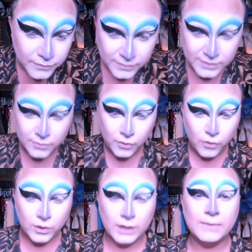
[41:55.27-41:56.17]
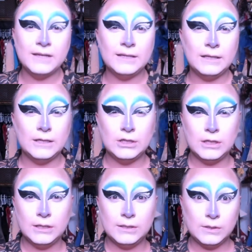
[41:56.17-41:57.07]
So creamy and
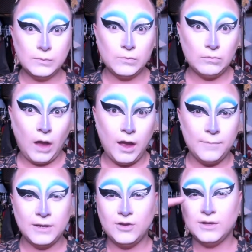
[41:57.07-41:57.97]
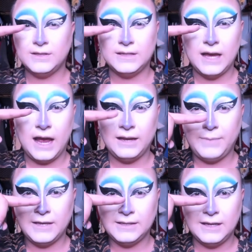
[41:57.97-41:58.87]
delicious. But you can see I
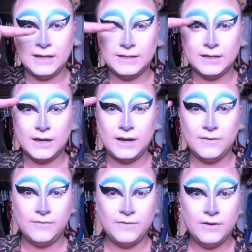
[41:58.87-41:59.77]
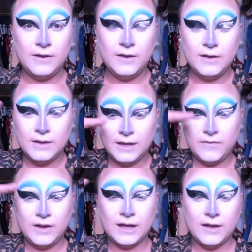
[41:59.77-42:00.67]
basically like to kind of give
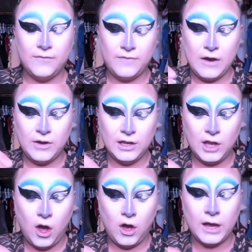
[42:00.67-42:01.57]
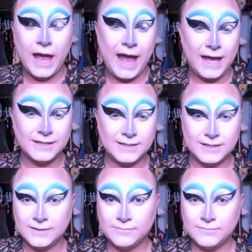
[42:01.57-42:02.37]
it like a very long S.